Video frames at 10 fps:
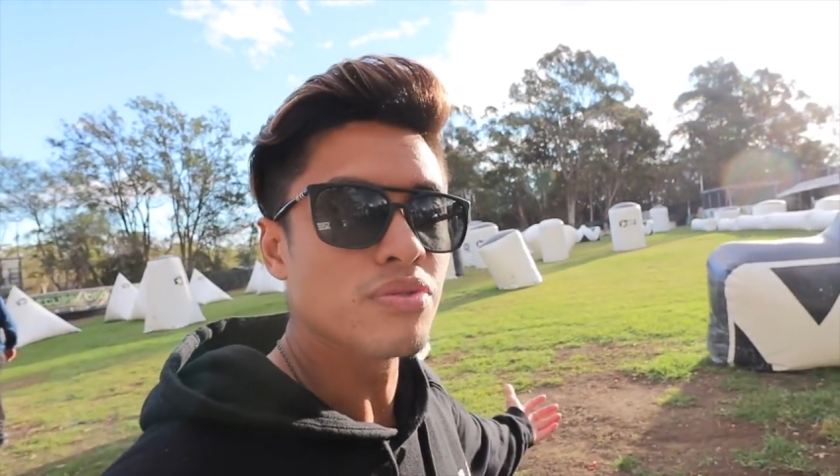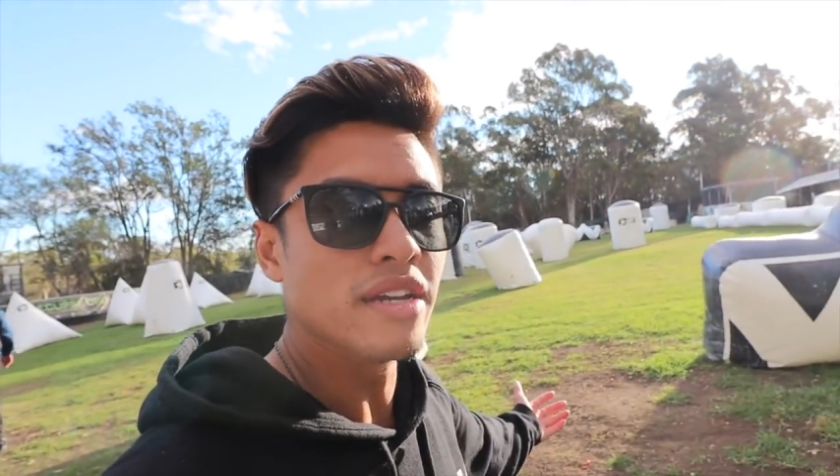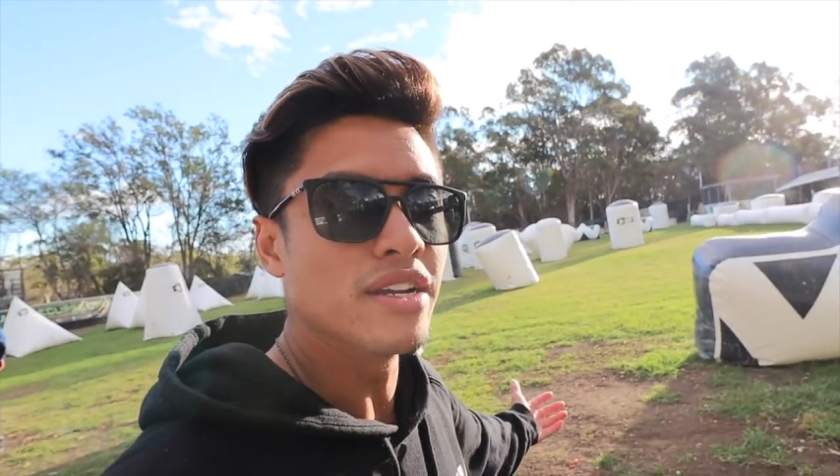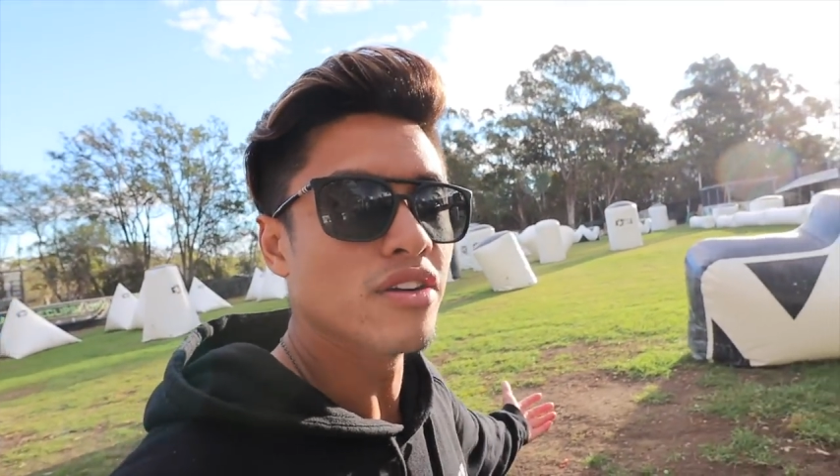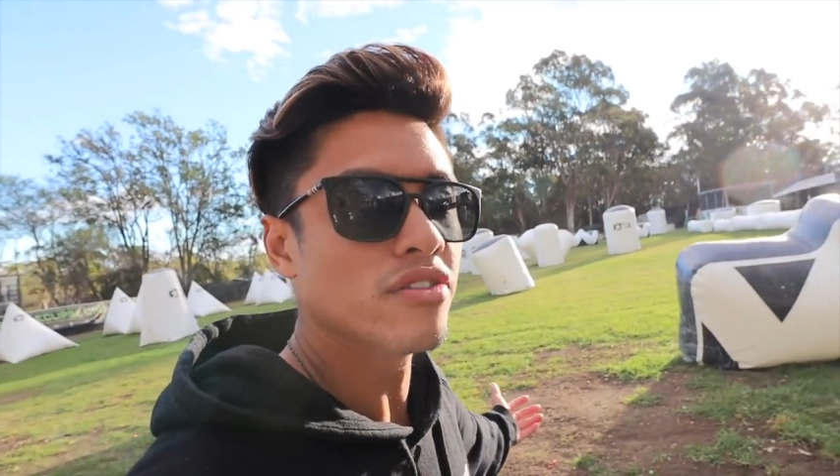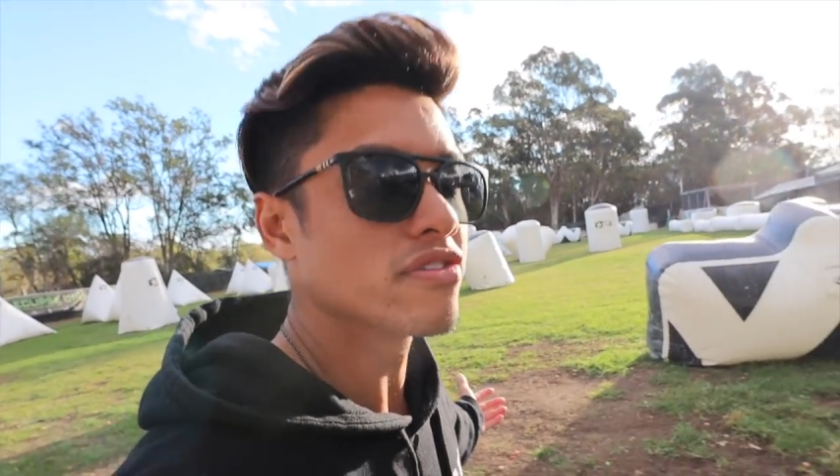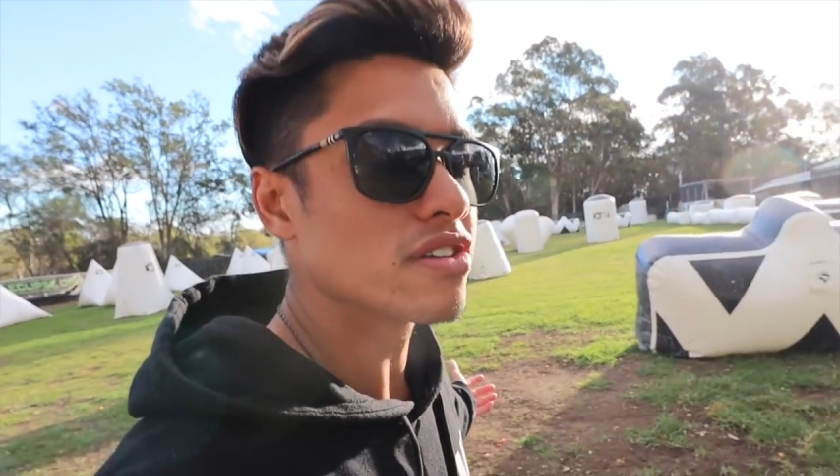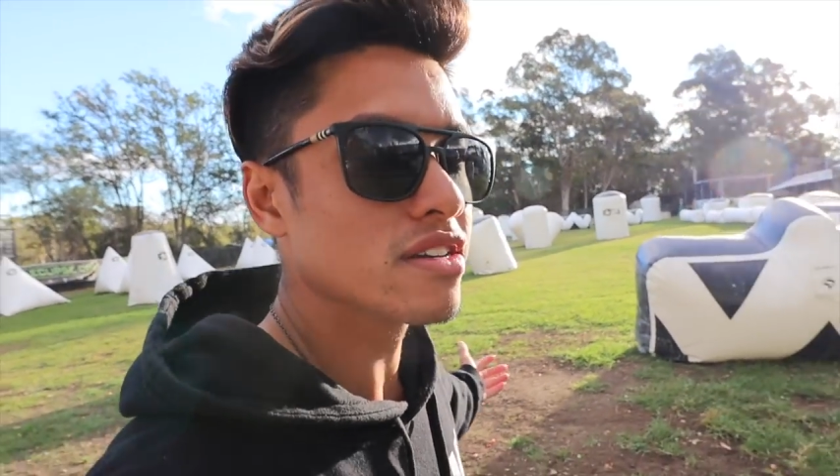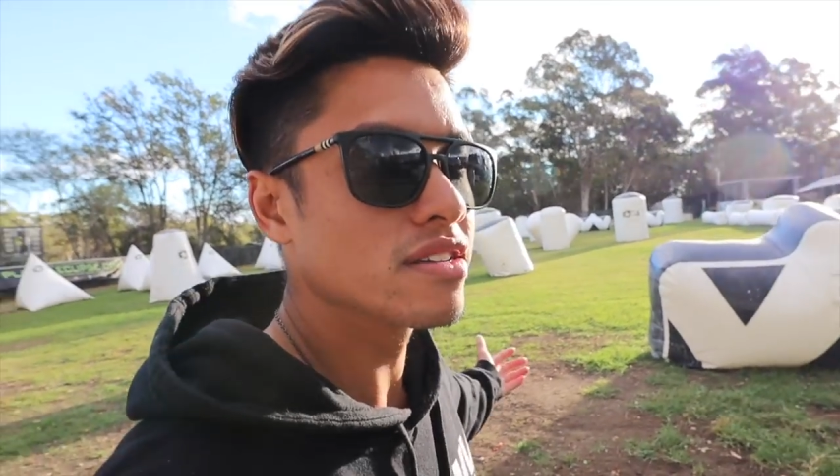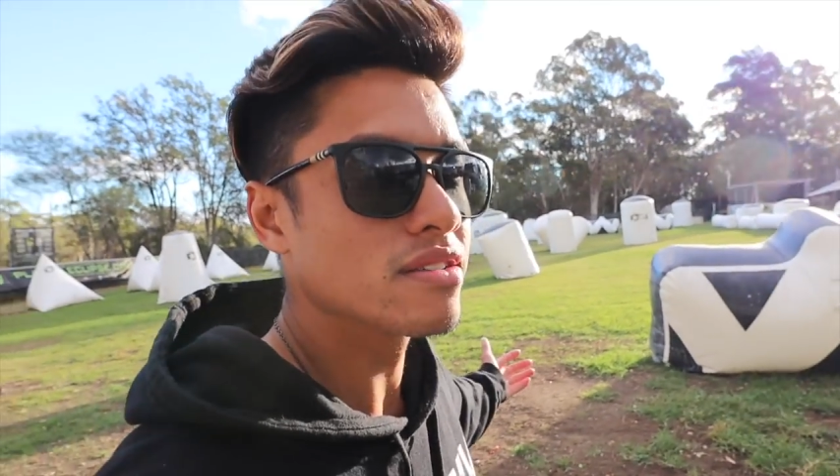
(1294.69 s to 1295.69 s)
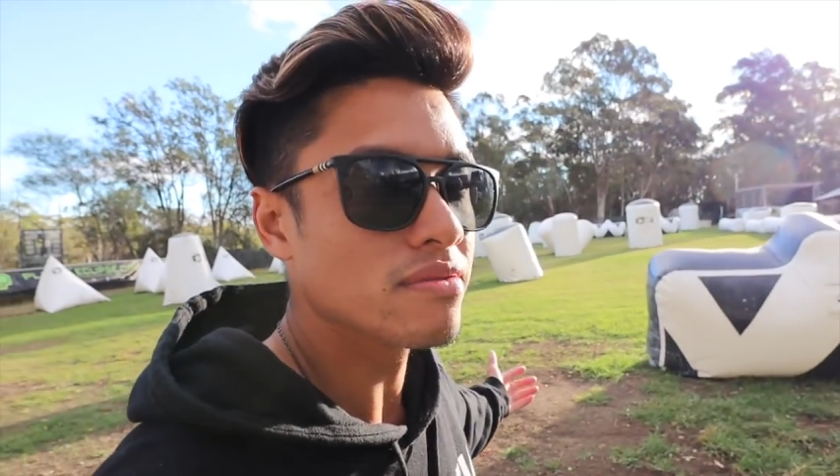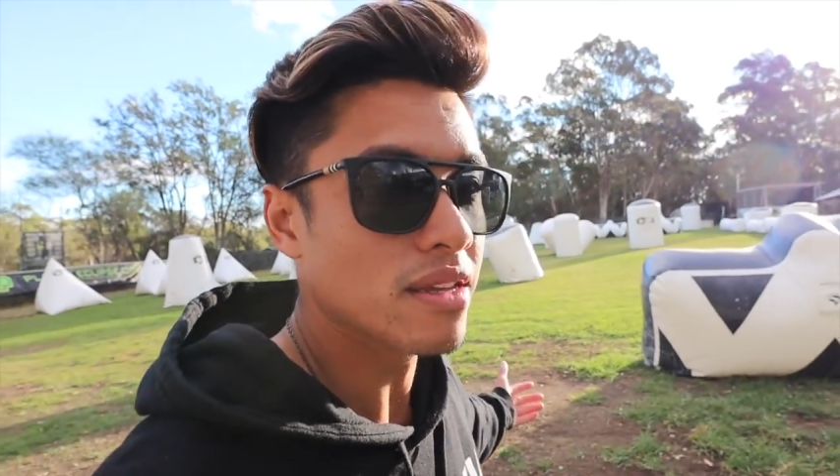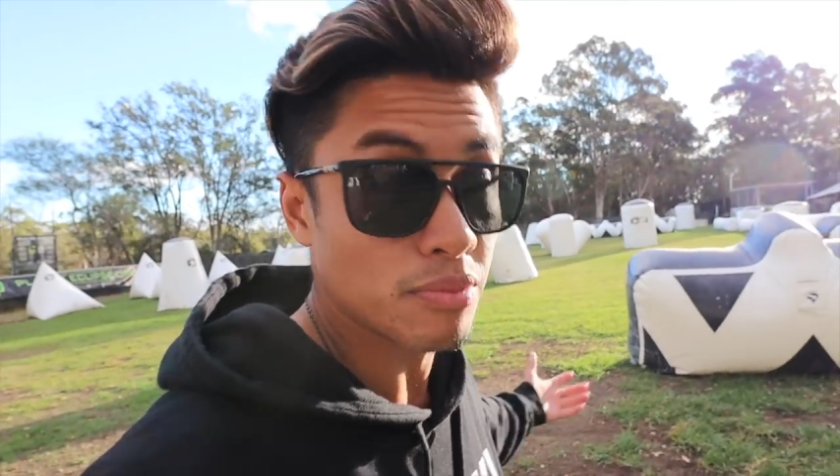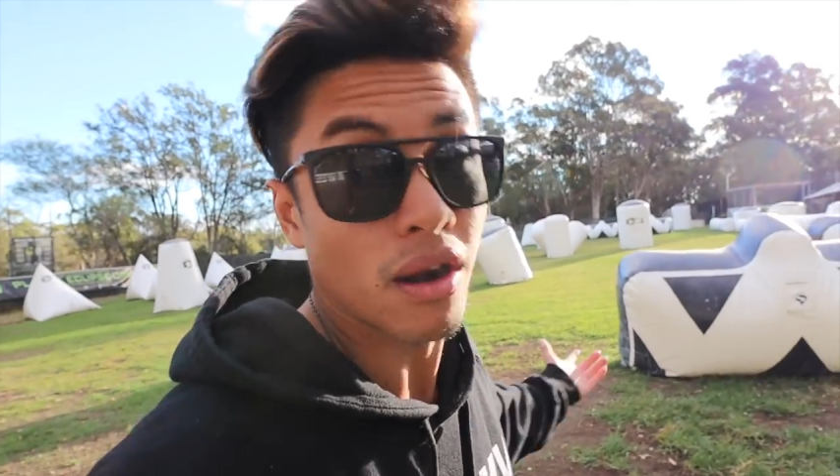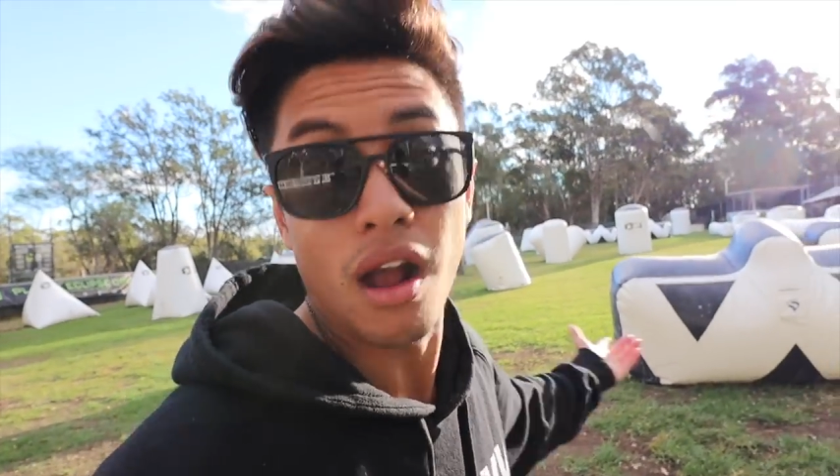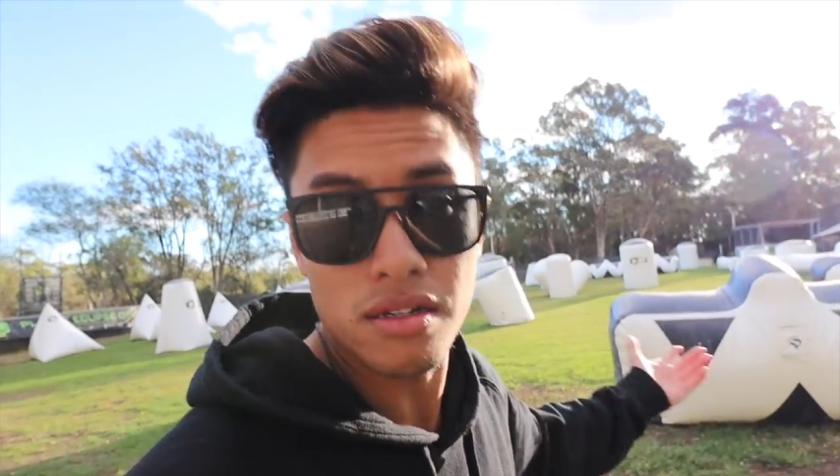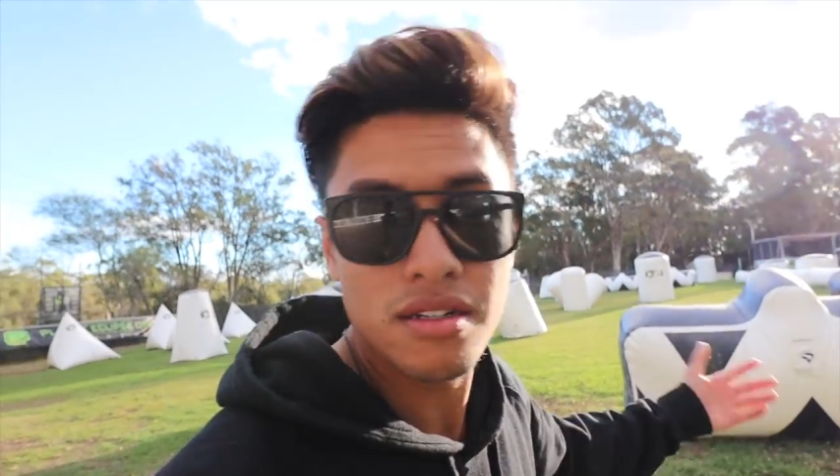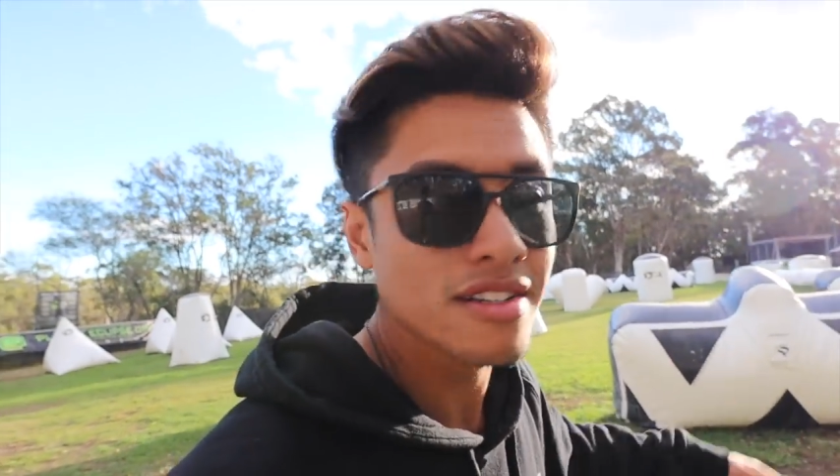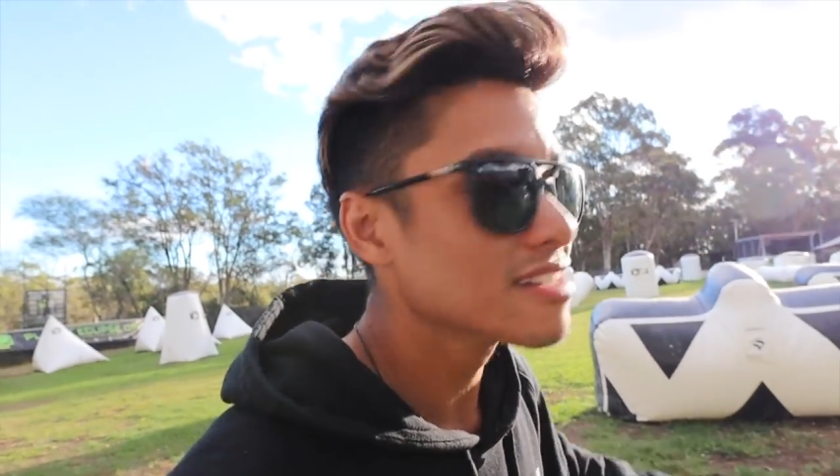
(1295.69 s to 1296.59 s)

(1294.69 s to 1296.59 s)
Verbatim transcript: played over in Prague.